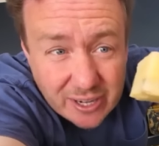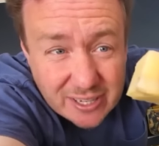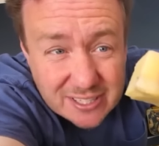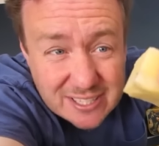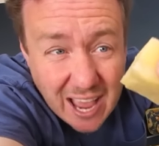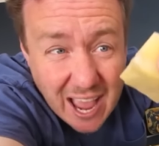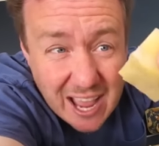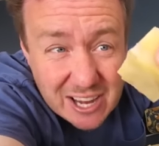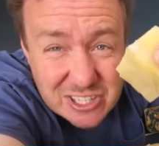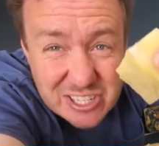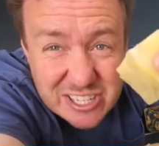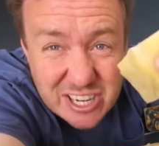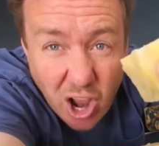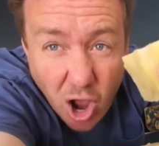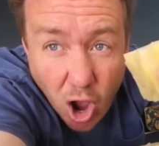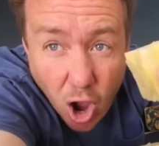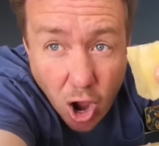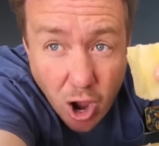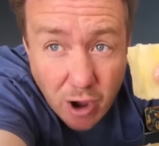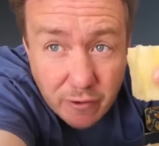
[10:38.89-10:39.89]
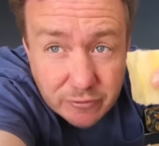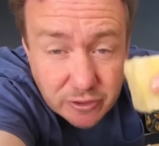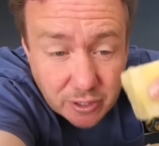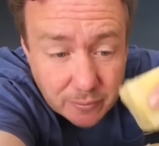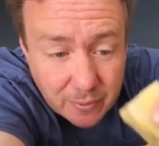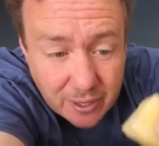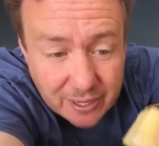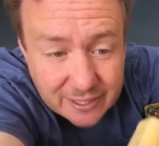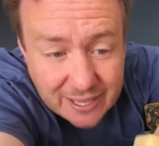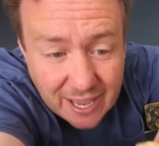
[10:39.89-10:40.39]
to actually halve
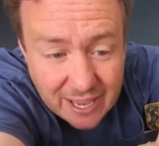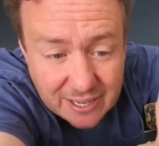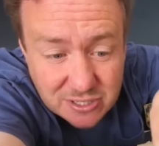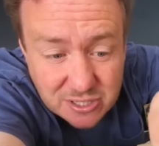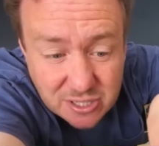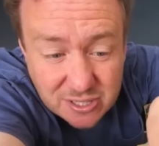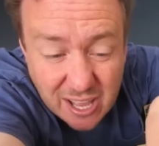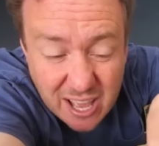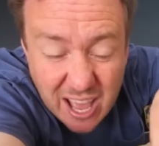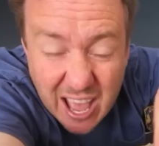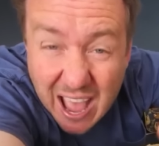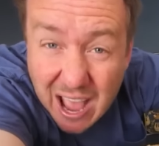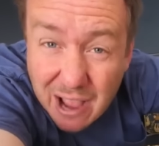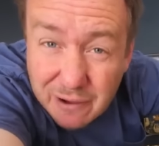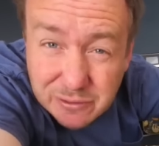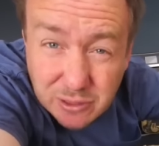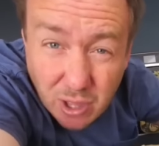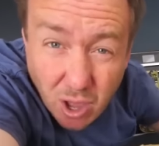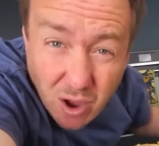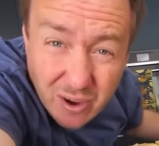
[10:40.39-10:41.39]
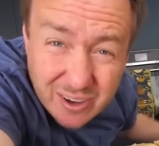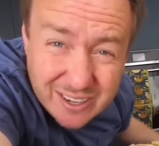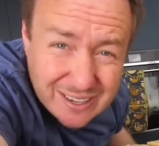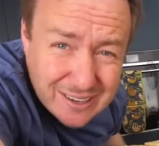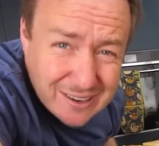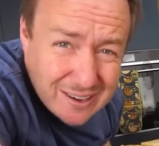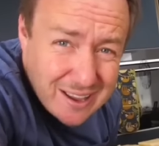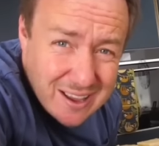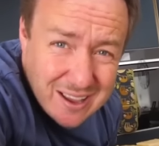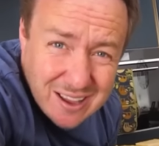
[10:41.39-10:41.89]
them again so they're half the height.